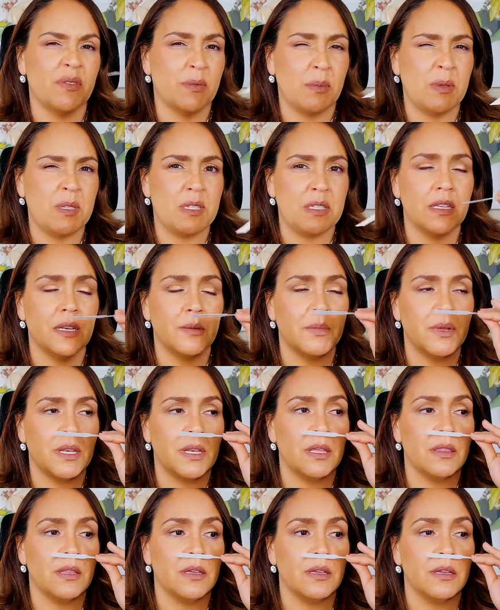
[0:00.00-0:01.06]
maybe cinnamon
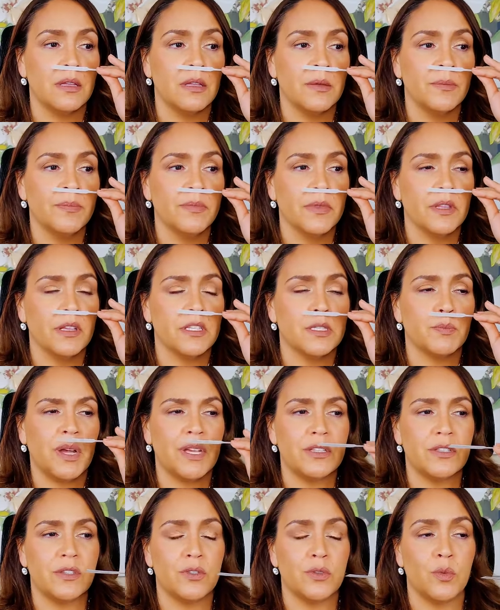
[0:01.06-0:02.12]
and the the
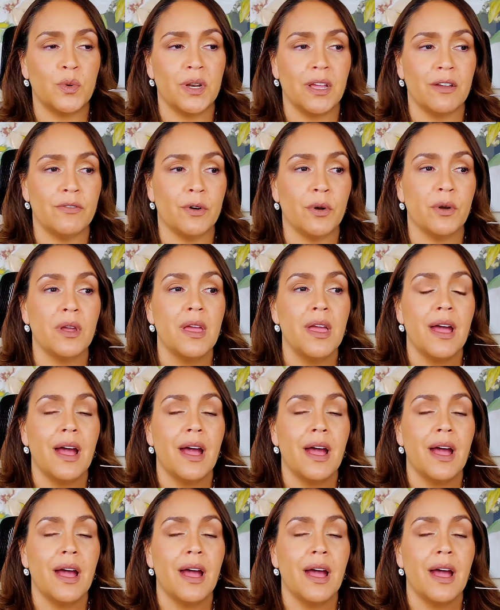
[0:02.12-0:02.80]
spices or whatever.